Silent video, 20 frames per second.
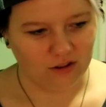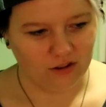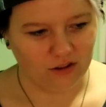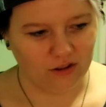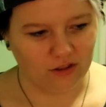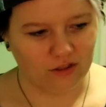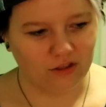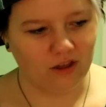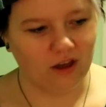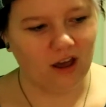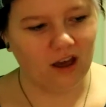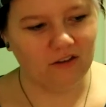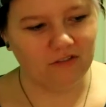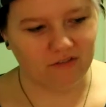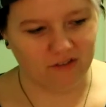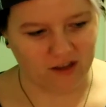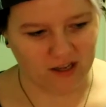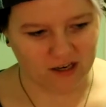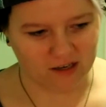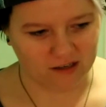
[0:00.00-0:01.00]
the
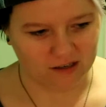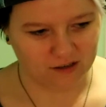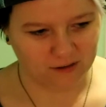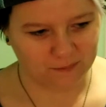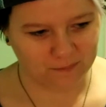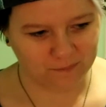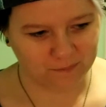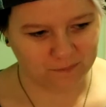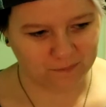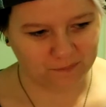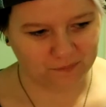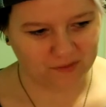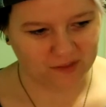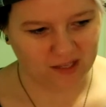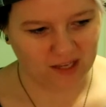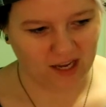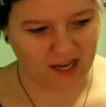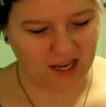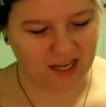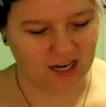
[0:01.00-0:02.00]
oven
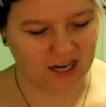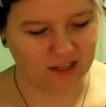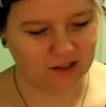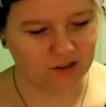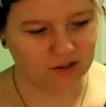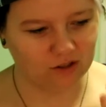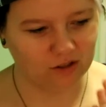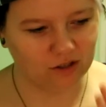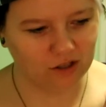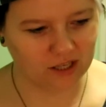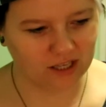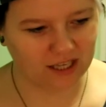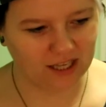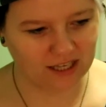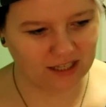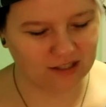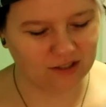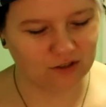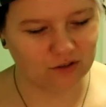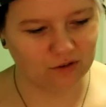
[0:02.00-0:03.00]
and I look
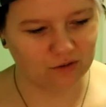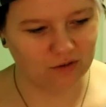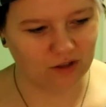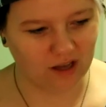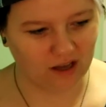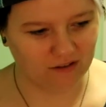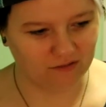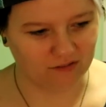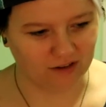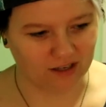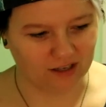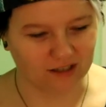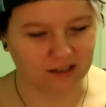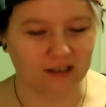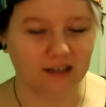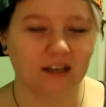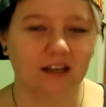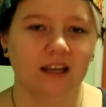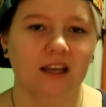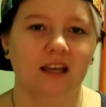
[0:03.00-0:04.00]
into the
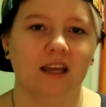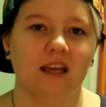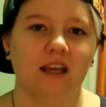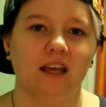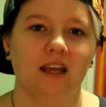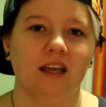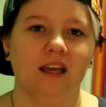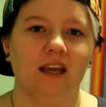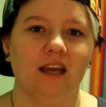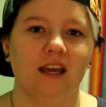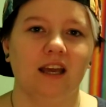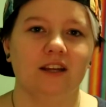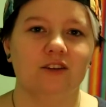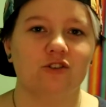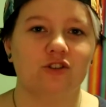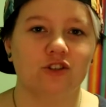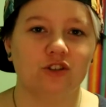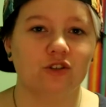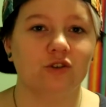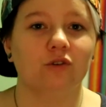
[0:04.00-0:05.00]
oven, and
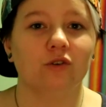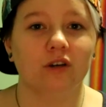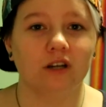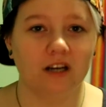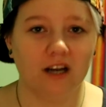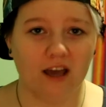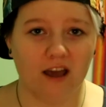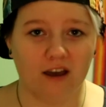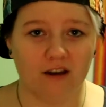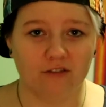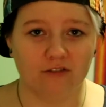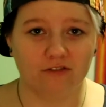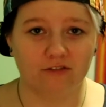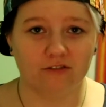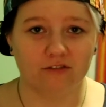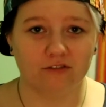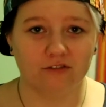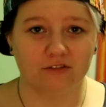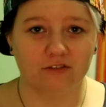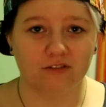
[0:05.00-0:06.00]
sure
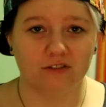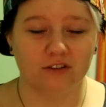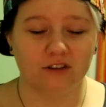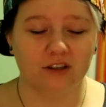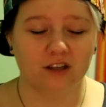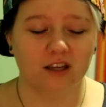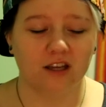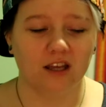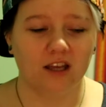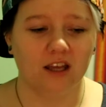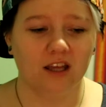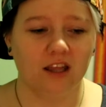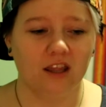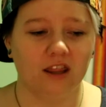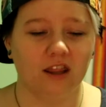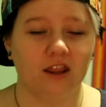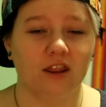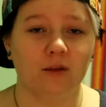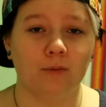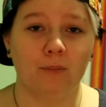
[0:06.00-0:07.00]
enough,
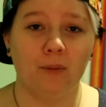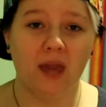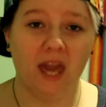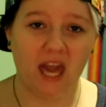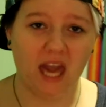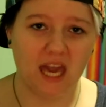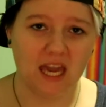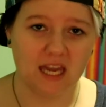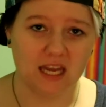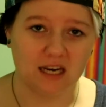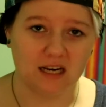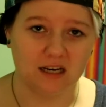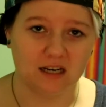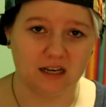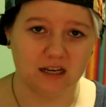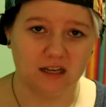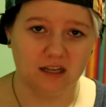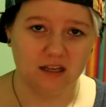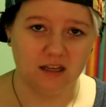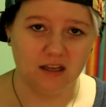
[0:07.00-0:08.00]
the
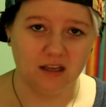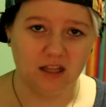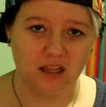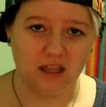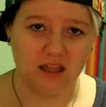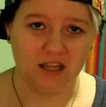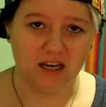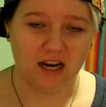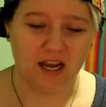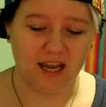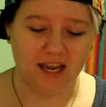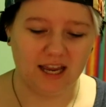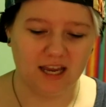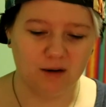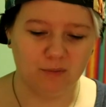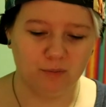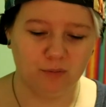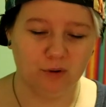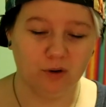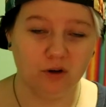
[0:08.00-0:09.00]
pan that I
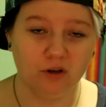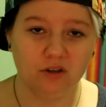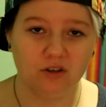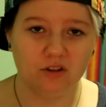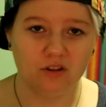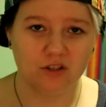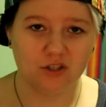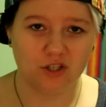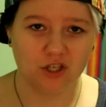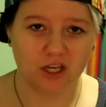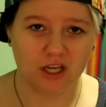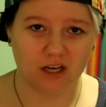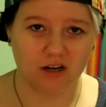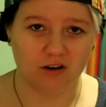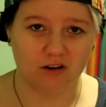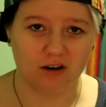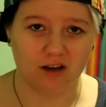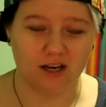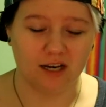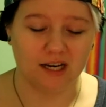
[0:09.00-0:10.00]
had put the chicken
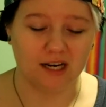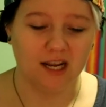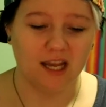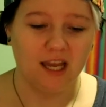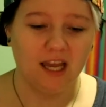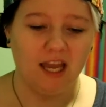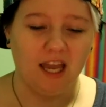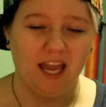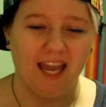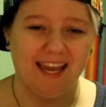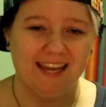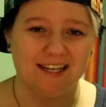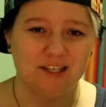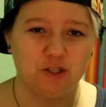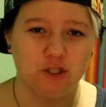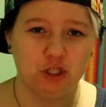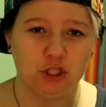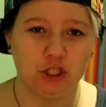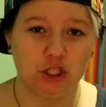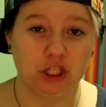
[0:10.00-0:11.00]
on had
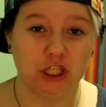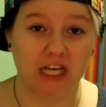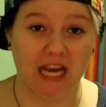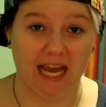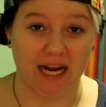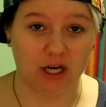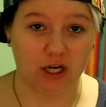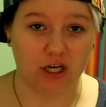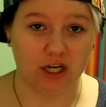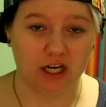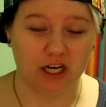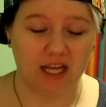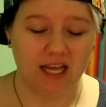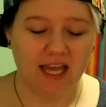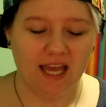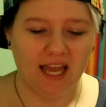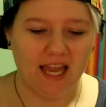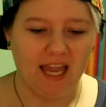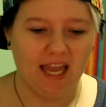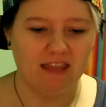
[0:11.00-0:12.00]
shattered,
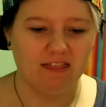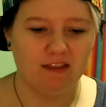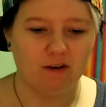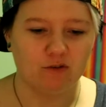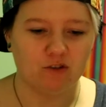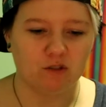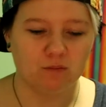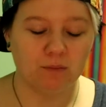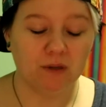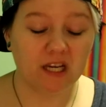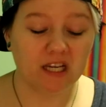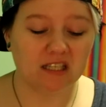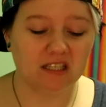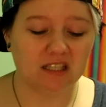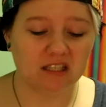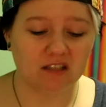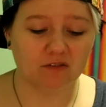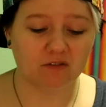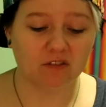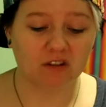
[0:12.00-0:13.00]
and there was
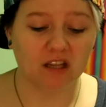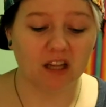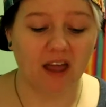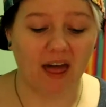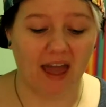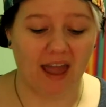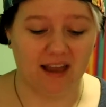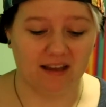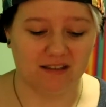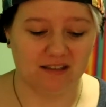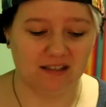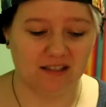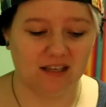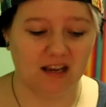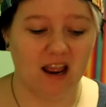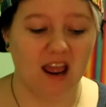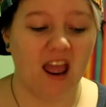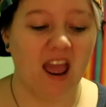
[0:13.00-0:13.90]
pieces of glass